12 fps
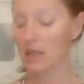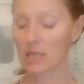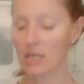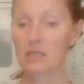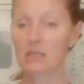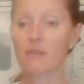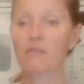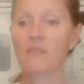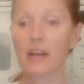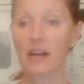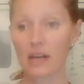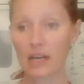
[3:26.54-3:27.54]
This is a
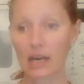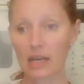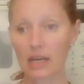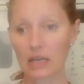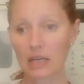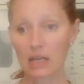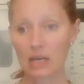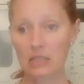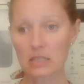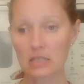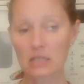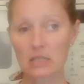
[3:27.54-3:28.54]
very high in
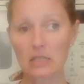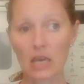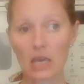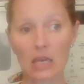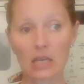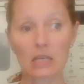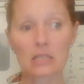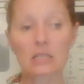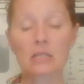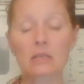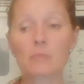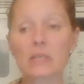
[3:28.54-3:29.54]
antioxidants, and it's
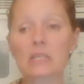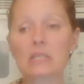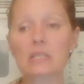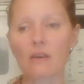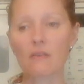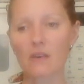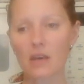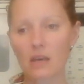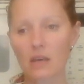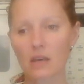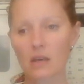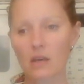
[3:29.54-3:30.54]
specific
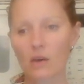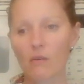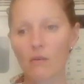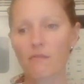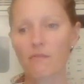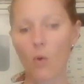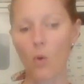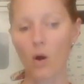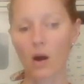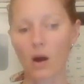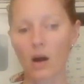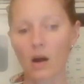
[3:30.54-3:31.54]

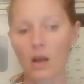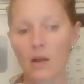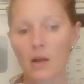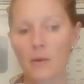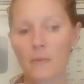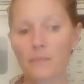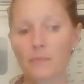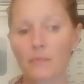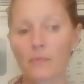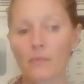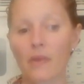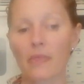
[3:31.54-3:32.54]
for
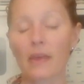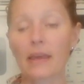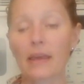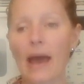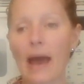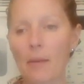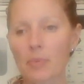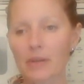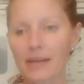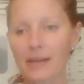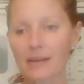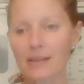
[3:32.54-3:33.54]
the
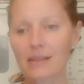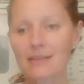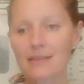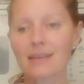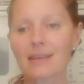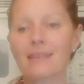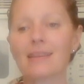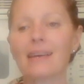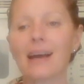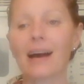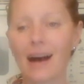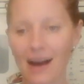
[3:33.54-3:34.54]
capillaries in the
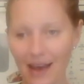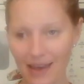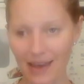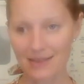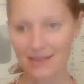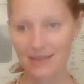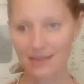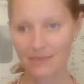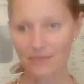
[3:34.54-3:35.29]
eyes.